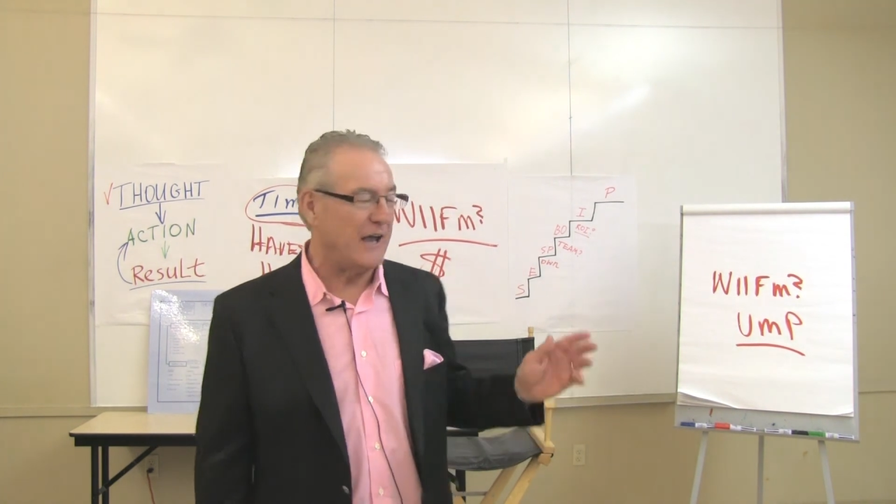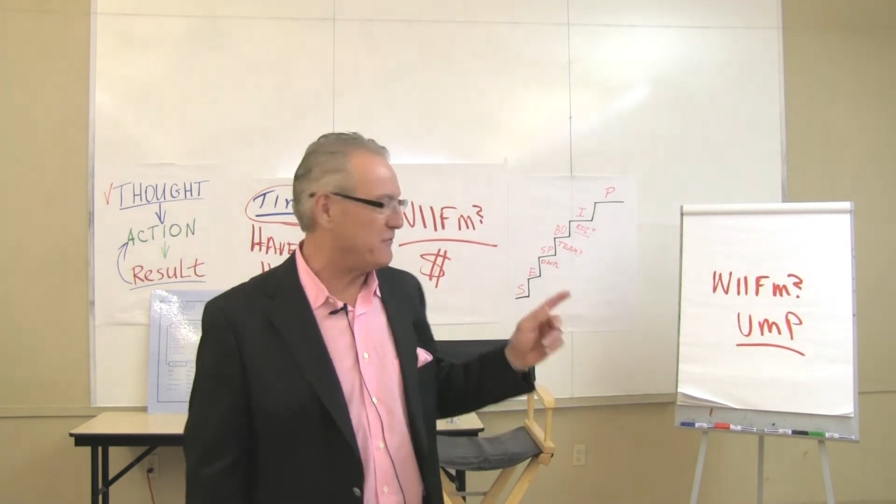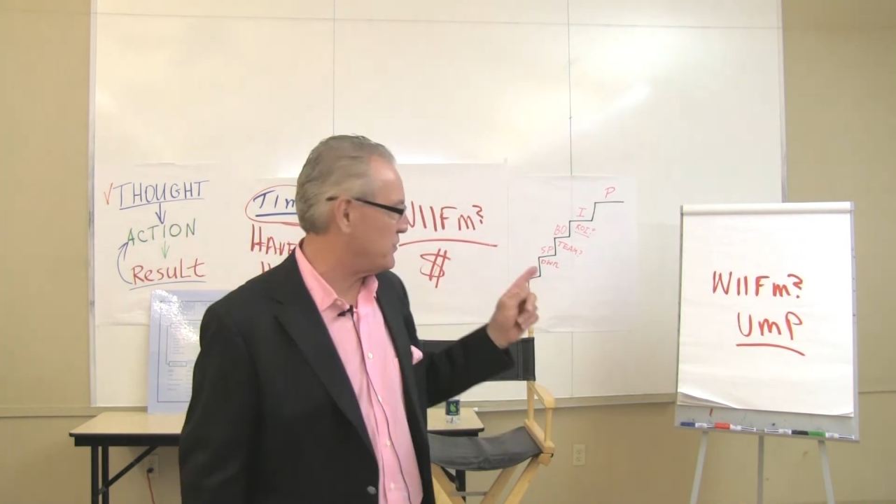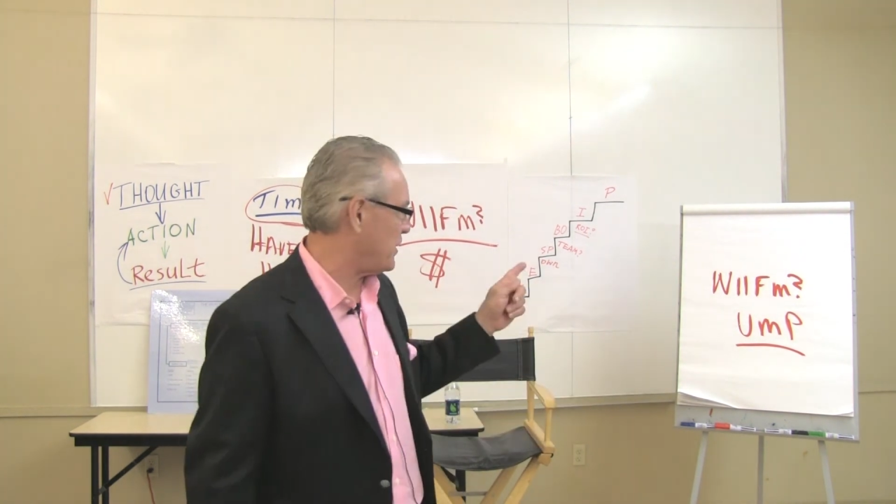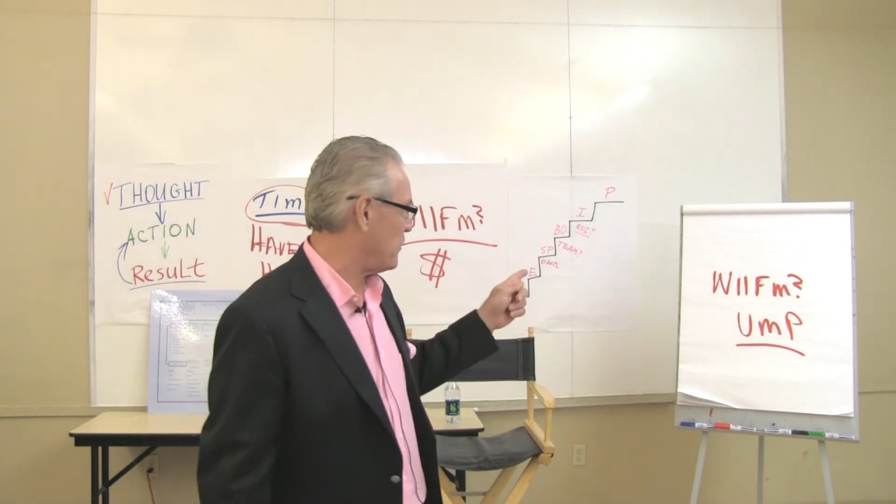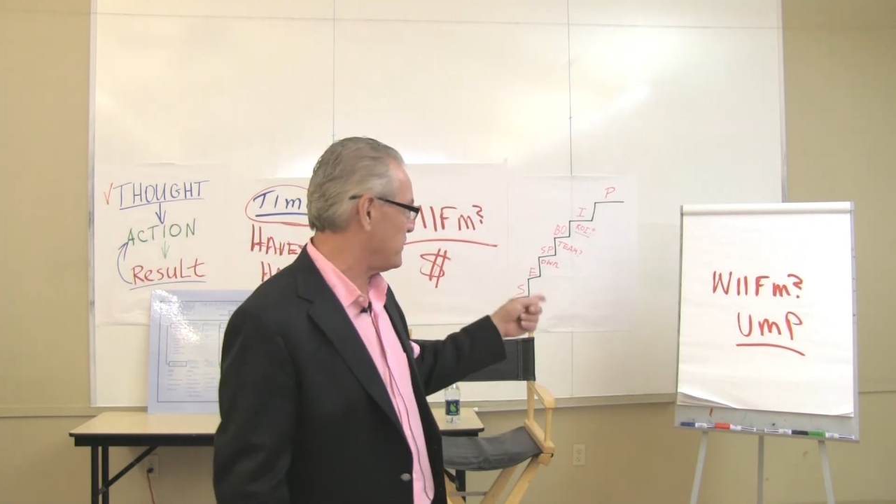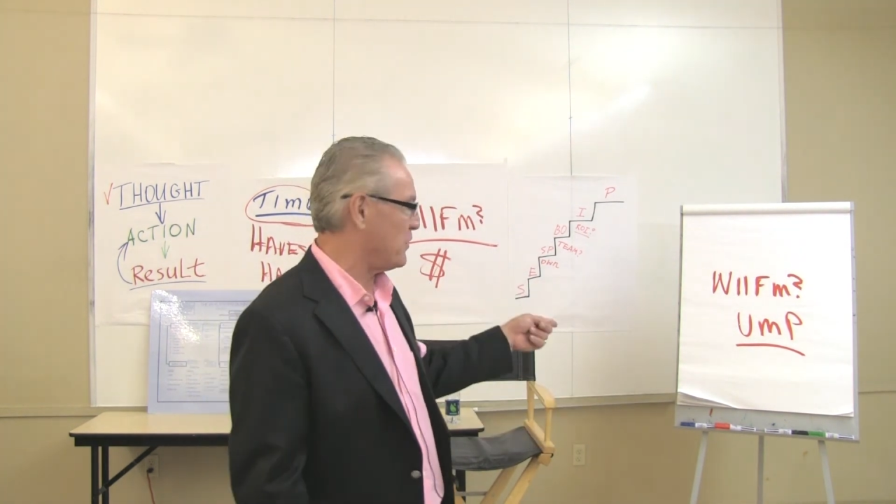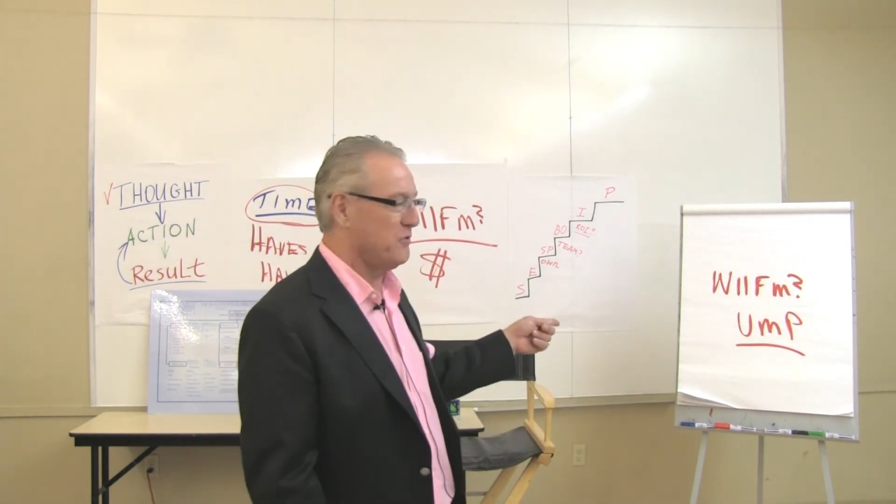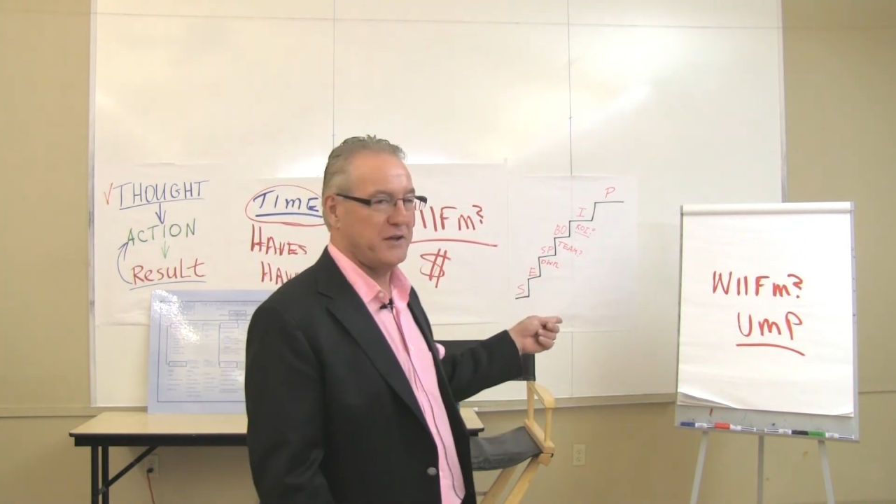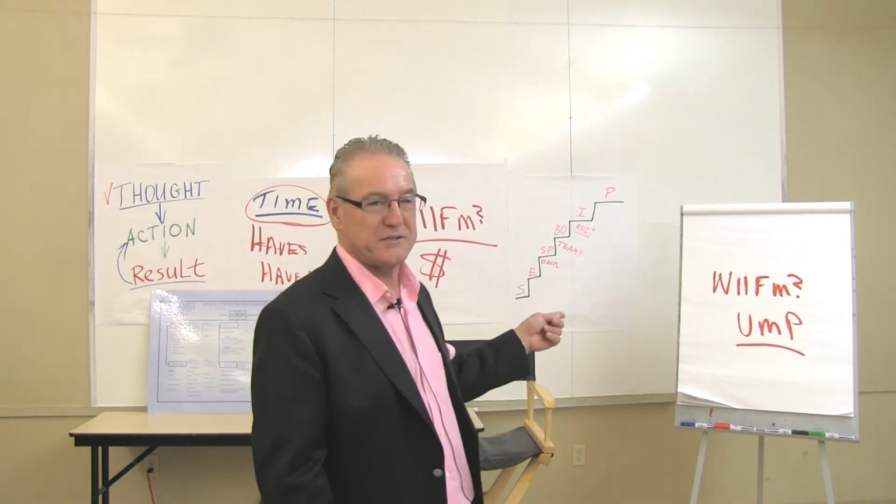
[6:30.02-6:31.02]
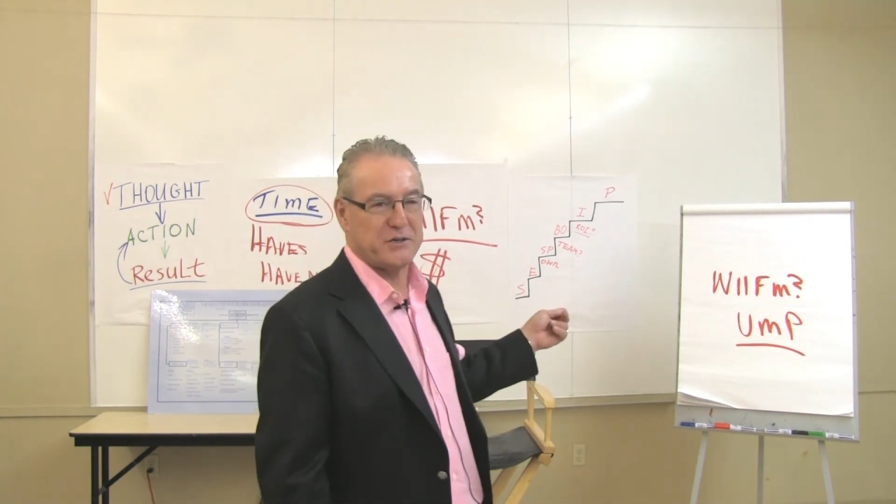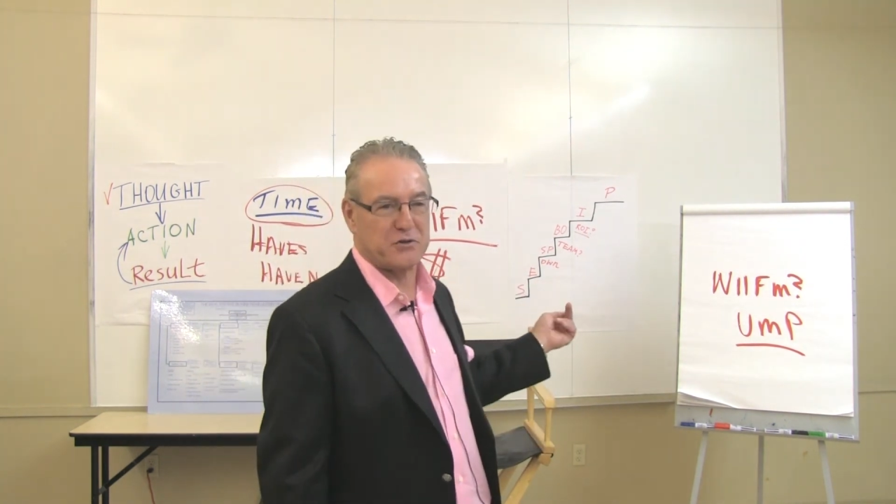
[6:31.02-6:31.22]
If you don't know this,